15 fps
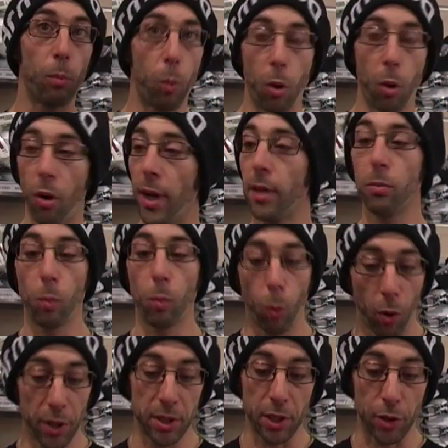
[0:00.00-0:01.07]
Why?
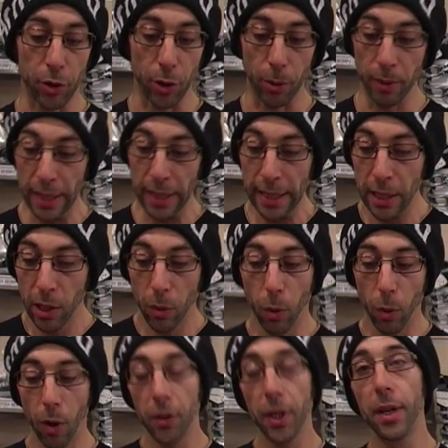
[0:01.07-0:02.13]
What does it do?
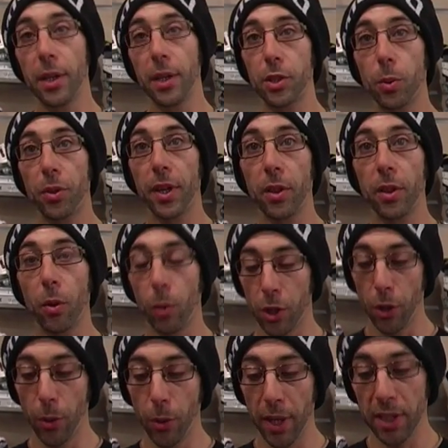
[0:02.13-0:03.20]
Well, the initial thing that we're
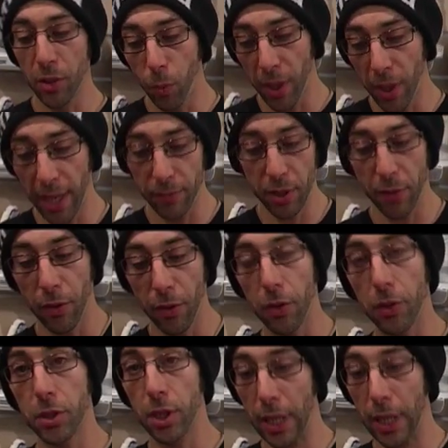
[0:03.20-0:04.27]
doing is if we have something
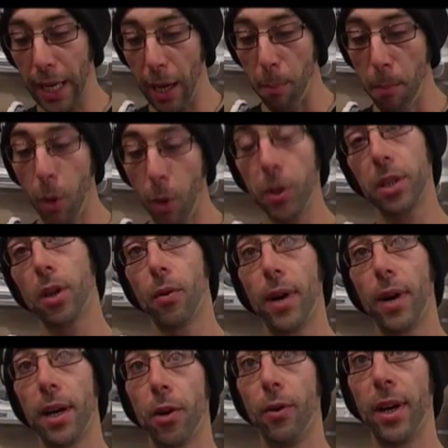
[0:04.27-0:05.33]
that's moulded
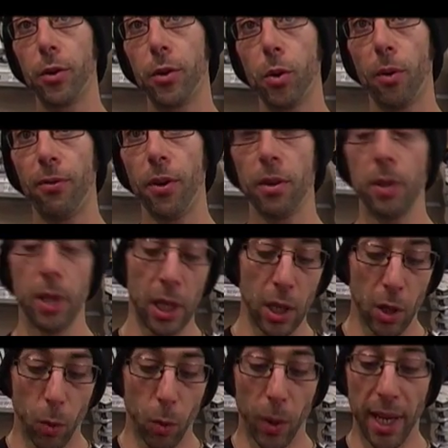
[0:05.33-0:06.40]
directly around your foot,
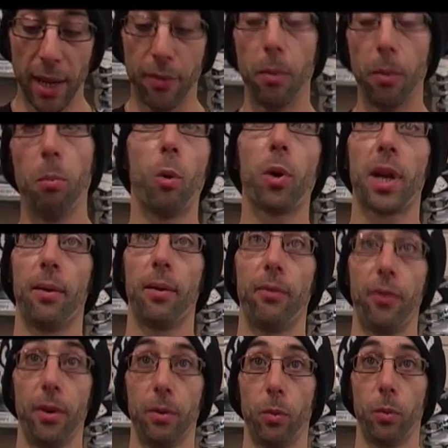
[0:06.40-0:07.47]
we have more
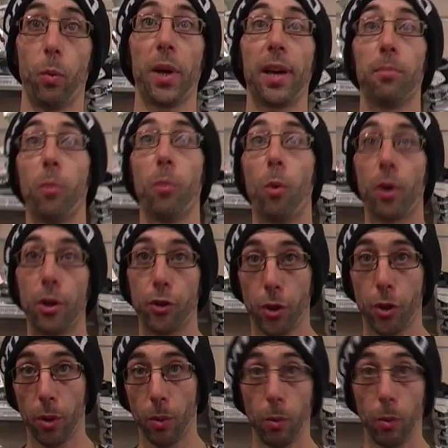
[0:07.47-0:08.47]
comfort, we have more control,